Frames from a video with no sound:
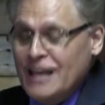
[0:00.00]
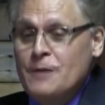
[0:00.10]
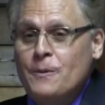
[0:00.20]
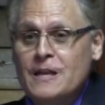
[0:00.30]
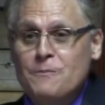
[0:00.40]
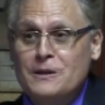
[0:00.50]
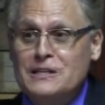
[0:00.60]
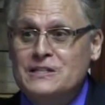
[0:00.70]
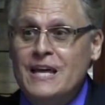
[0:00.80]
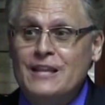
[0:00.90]
Anybody
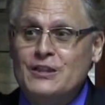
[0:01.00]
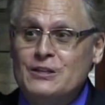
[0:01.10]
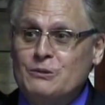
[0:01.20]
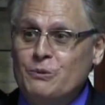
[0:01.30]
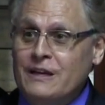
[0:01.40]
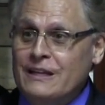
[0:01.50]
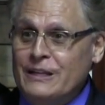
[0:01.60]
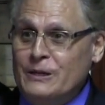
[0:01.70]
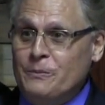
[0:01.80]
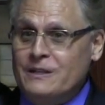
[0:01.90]
been dead this week, a
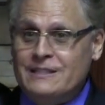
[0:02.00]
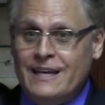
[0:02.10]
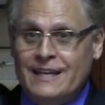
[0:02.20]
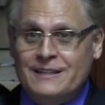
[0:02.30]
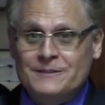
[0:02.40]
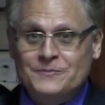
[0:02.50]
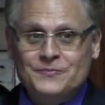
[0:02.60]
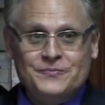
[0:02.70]
little bit dead?